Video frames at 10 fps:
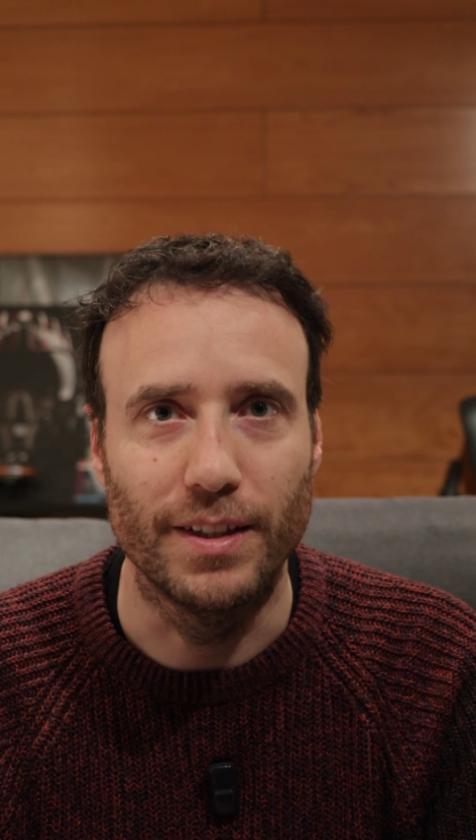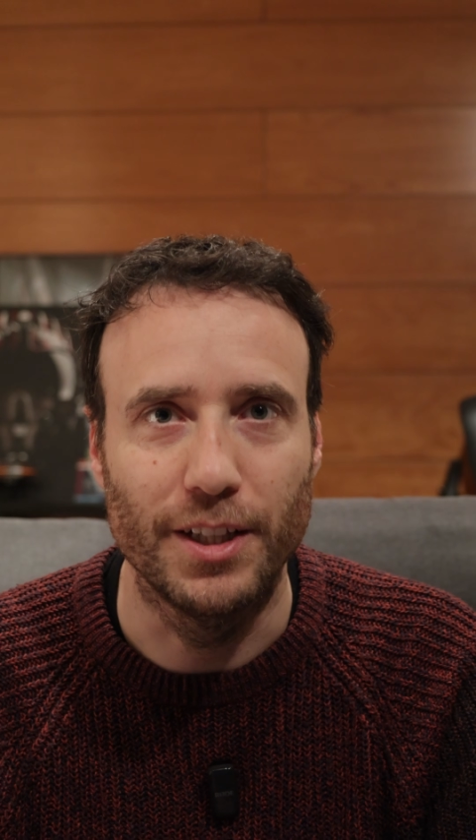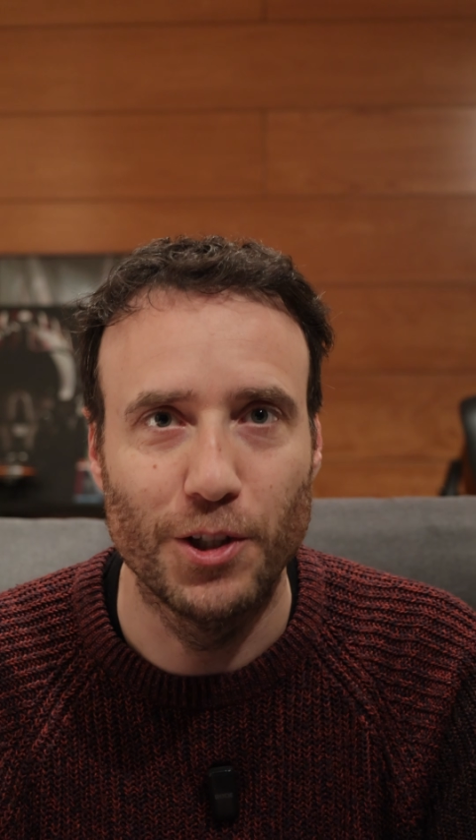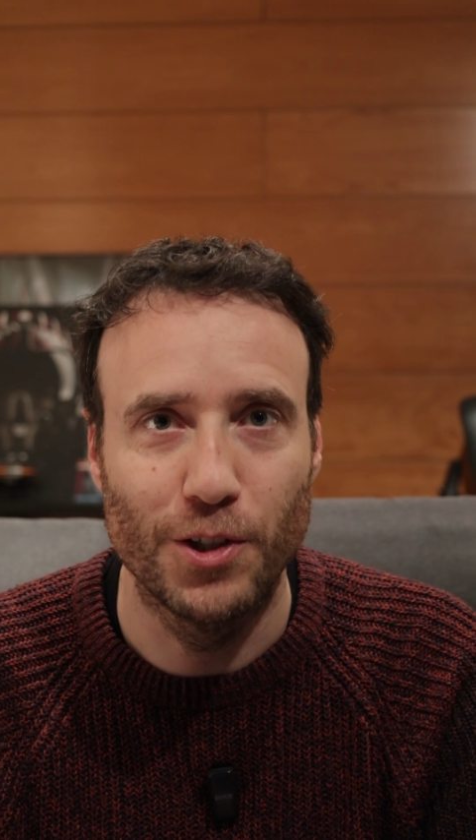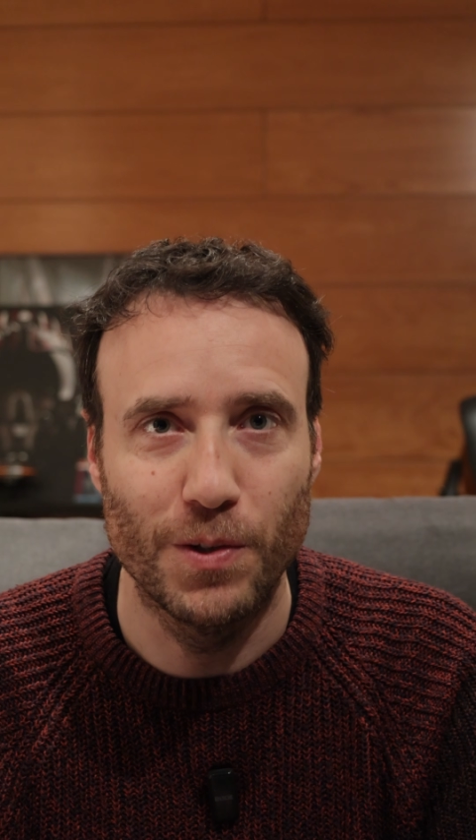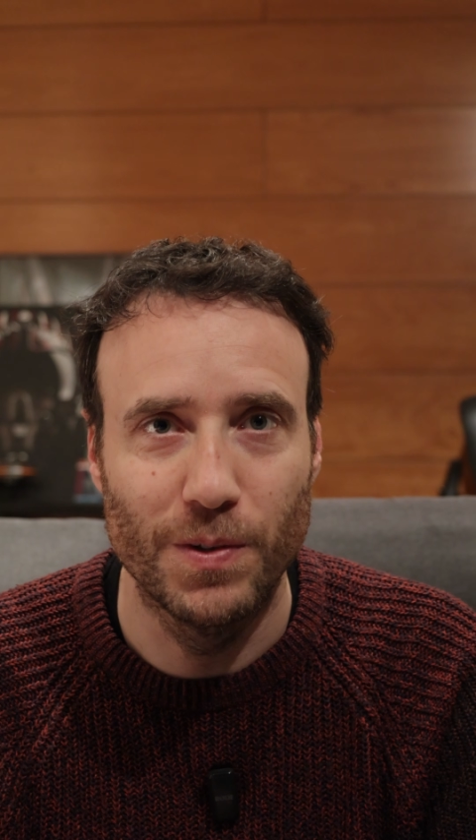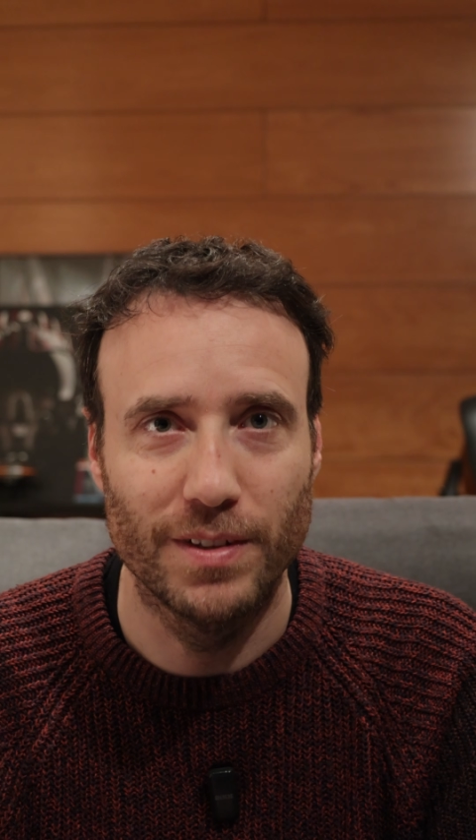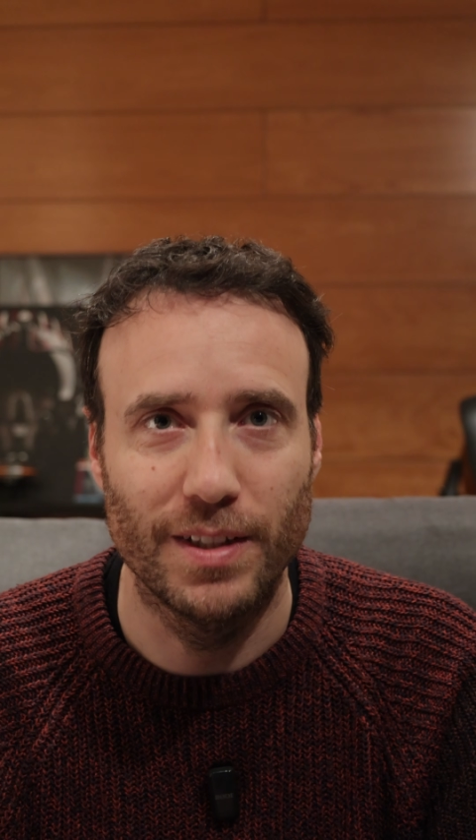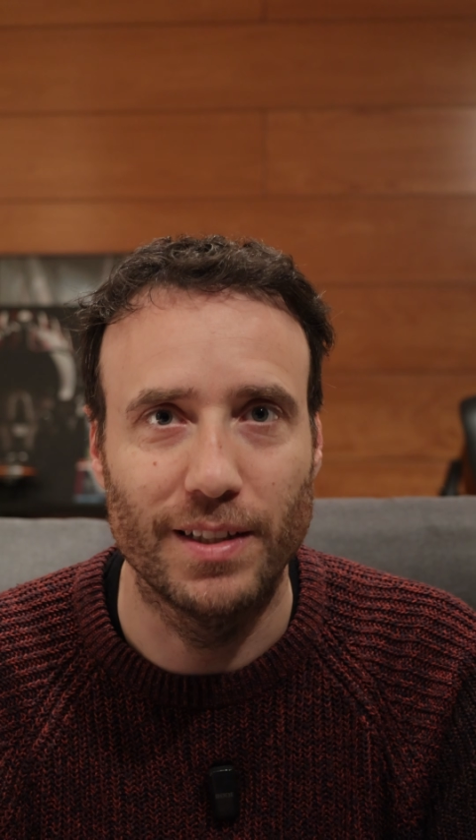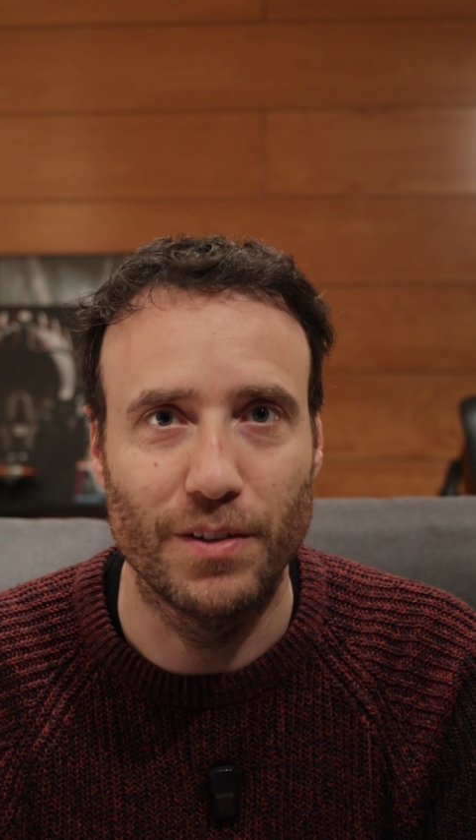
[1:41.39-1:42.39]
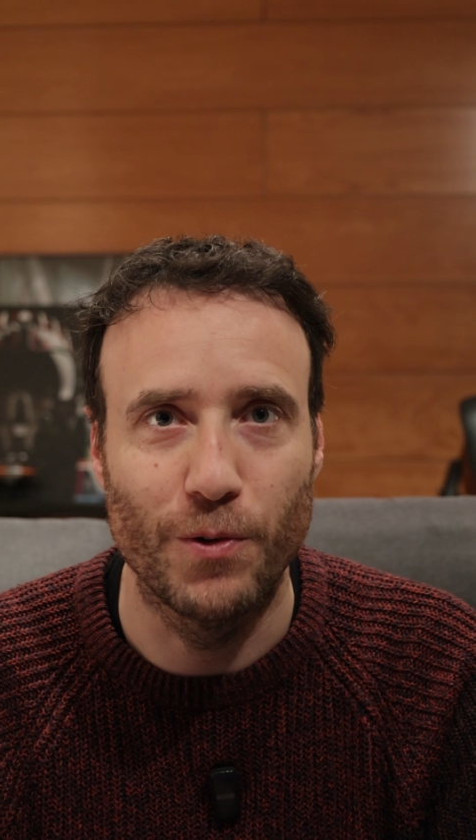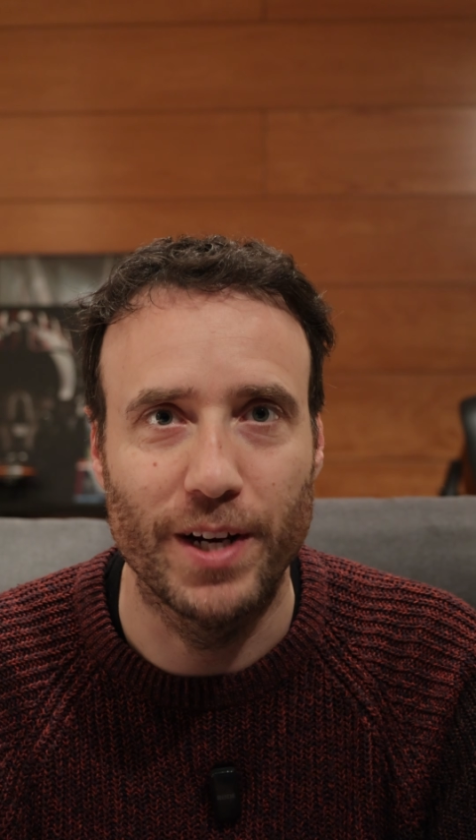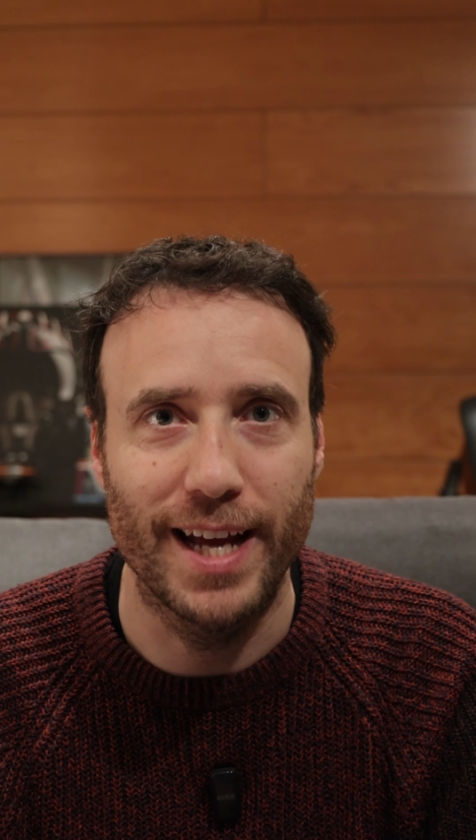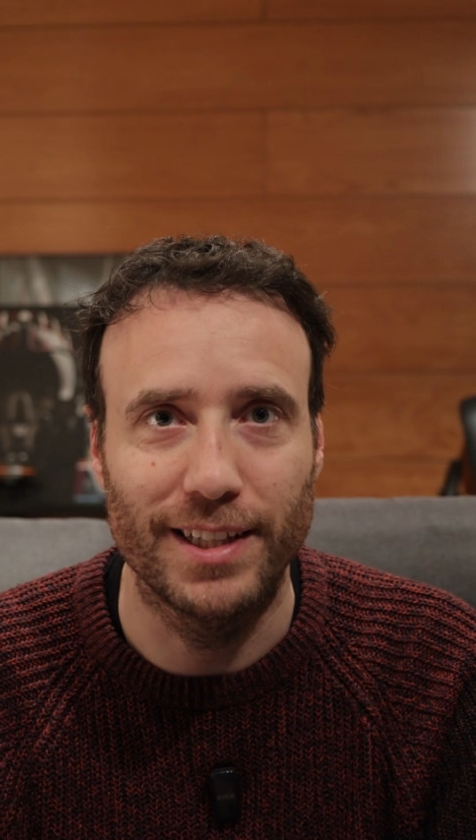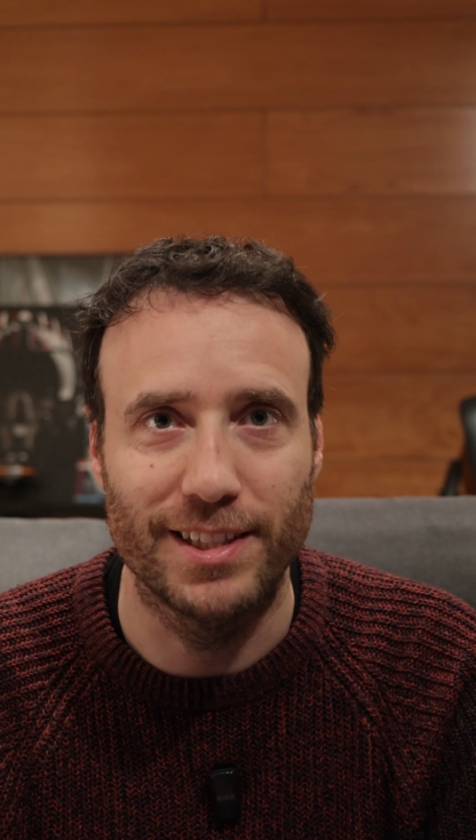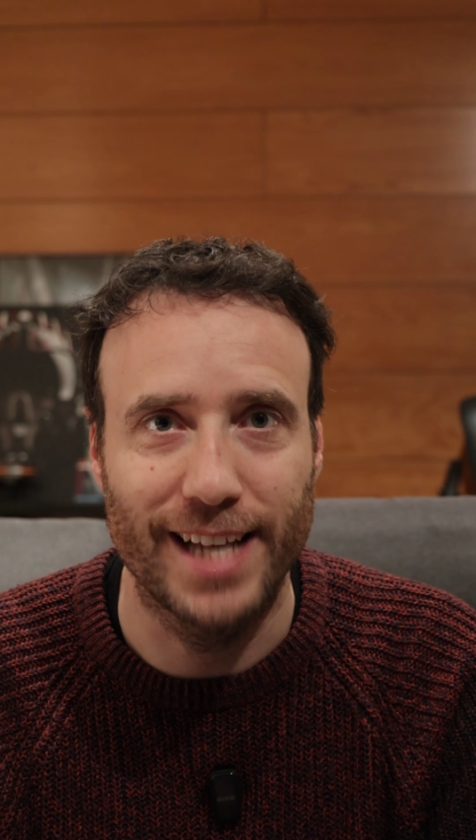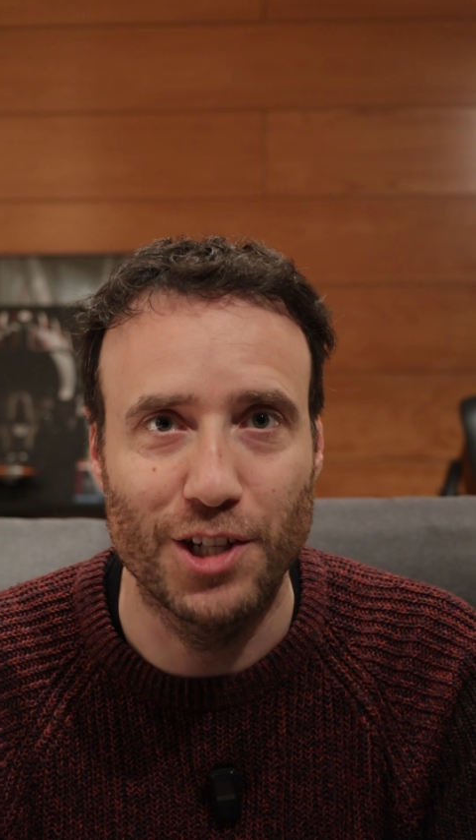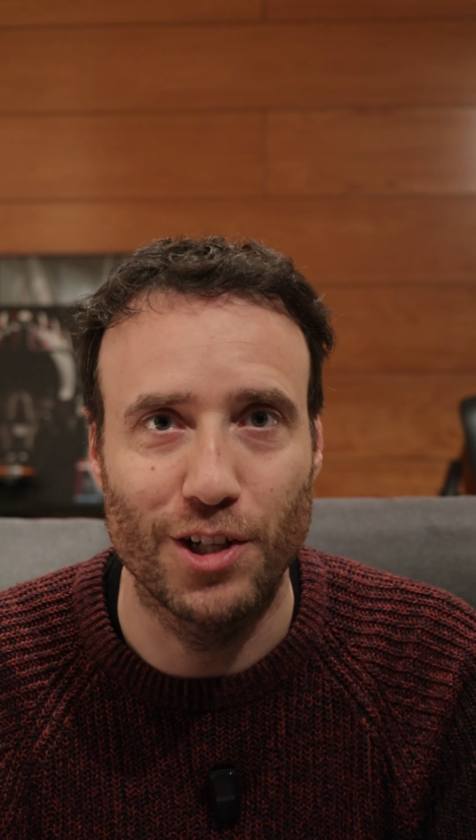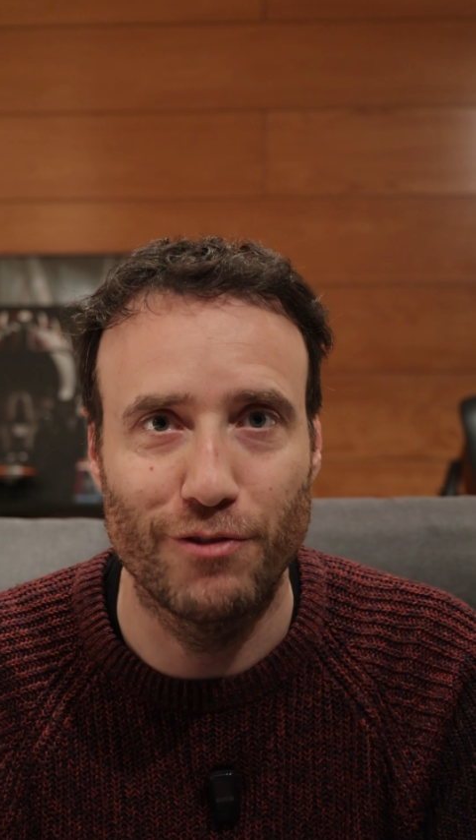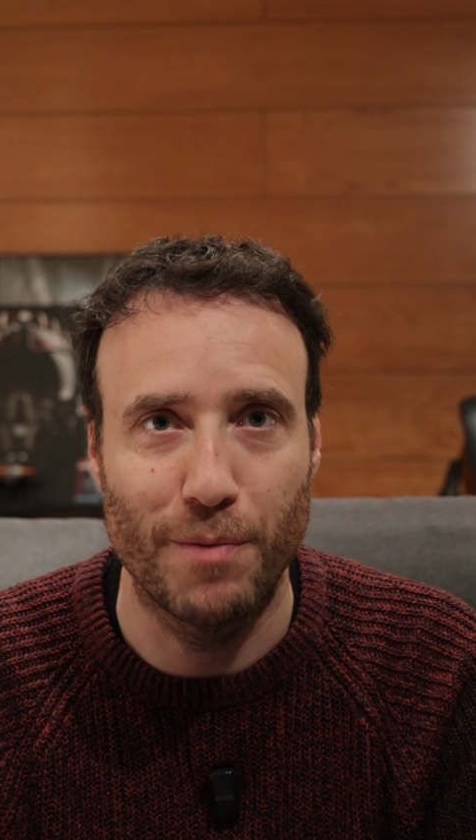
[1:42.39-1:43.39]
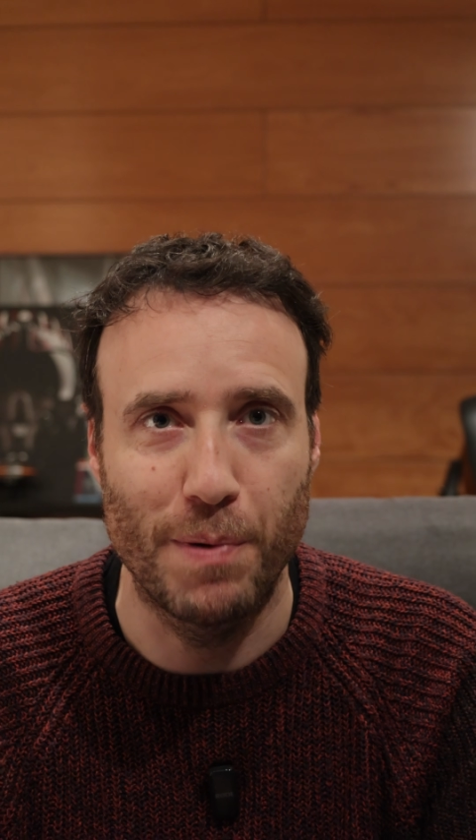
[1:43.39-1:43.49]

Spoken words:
Did you know that if we get a section of